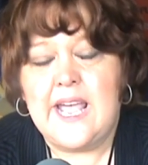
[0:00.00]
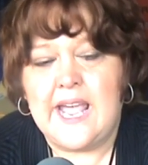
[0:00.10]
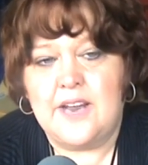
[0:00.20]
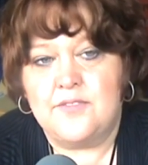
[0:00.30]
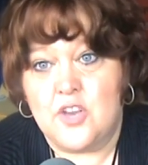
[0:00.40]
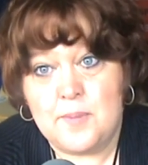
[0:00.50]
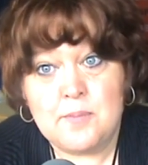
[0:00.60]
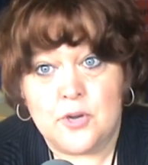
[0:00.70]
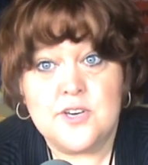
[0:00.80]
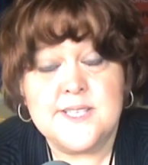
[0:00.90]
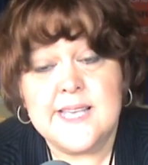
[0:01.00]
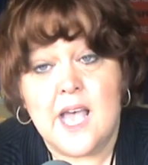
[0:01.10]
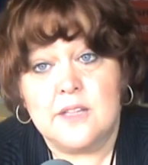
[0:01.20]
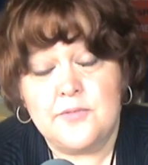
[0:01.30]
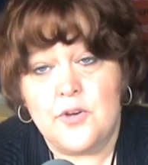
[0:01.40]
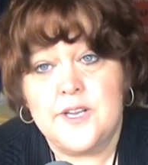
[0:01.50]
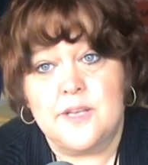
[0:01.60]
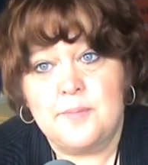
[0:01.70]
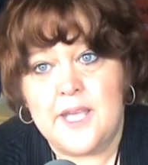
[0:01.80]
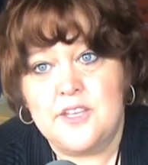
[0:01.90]
and there have been murders in
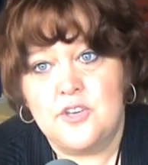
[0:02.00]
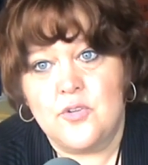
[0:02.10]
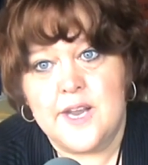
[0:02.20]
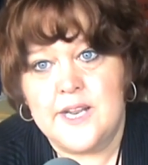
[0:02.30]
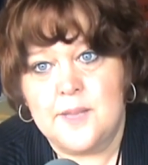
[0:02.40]
California by Ukrainian